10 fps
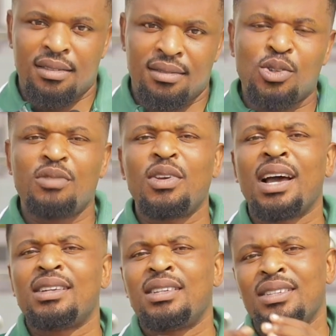So if you
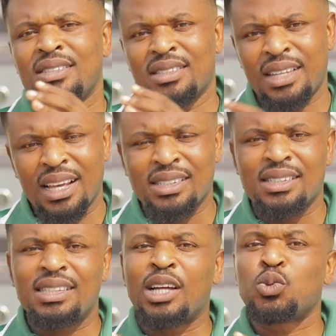had
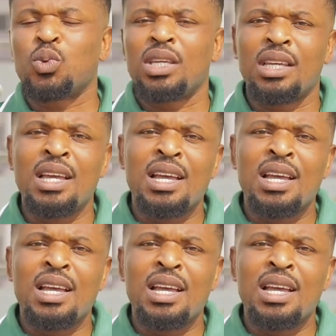sex that week